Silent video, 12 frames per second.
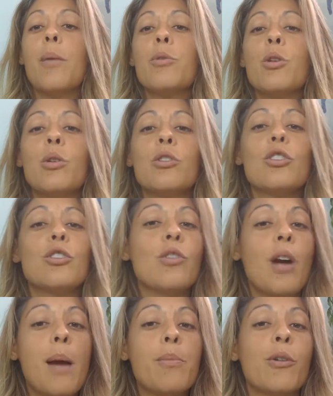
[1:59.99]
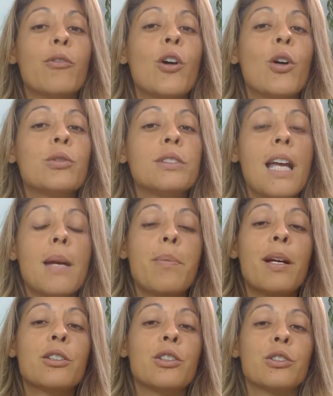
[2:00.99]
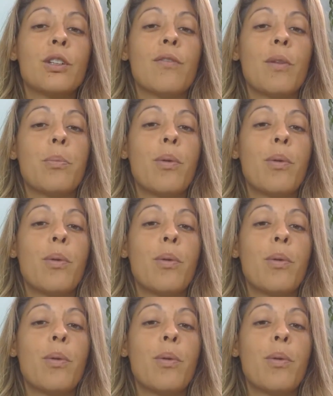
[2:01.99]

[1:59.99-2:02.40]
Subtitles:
you can just grab your phone, take pictures of the